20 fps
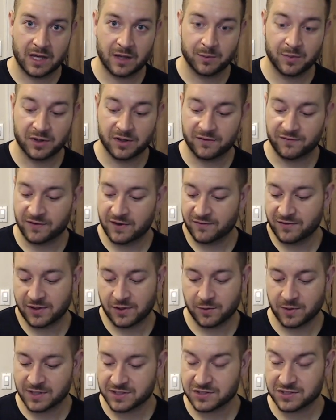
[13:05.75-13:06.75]
But if you have any
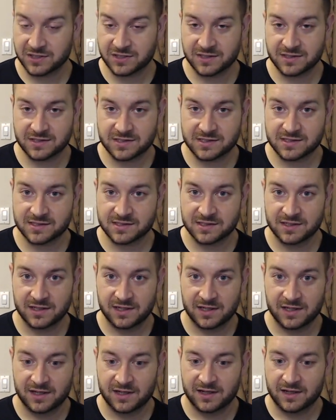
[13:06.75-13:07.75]
questions,
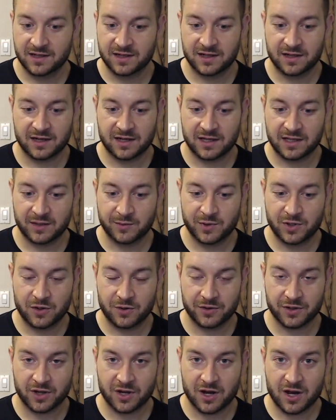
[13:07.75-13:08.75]
let me know
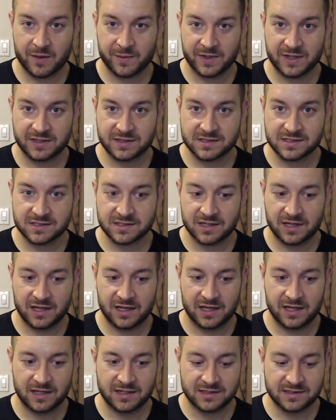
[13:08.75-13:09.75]
in the comments.
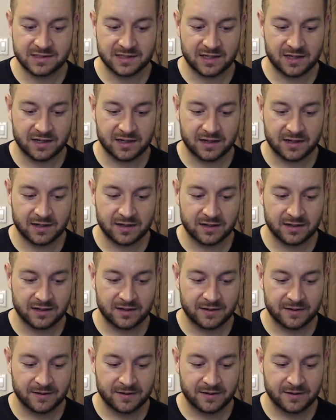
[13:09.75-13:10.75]
And
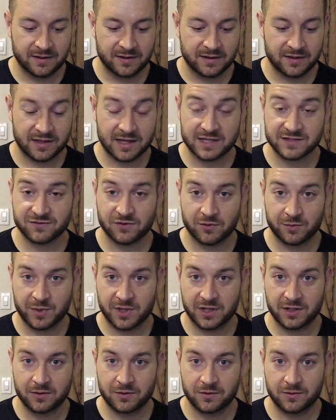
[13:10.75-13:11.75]
thanks for
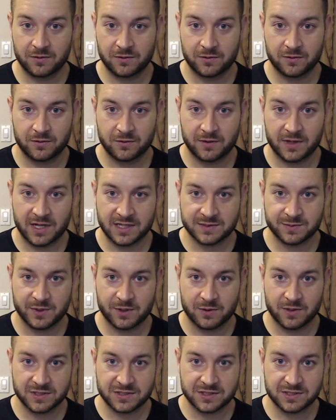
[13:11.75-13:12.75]
everybody who asked me
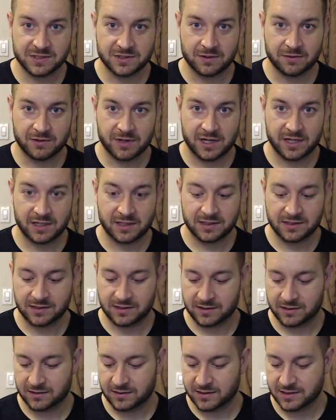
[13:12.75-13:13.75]
questions already.
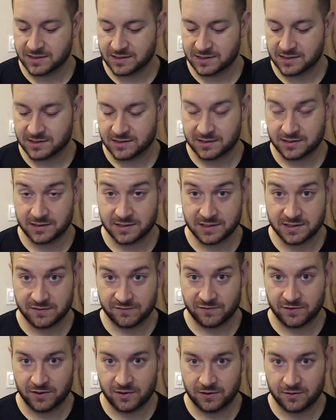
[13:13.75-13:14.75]
And this is
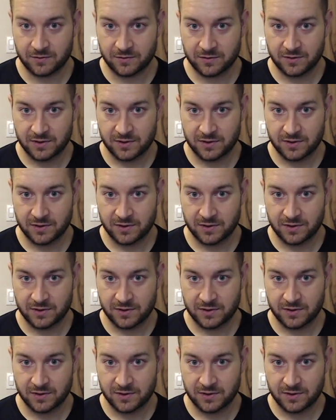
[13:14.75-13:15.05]
for you.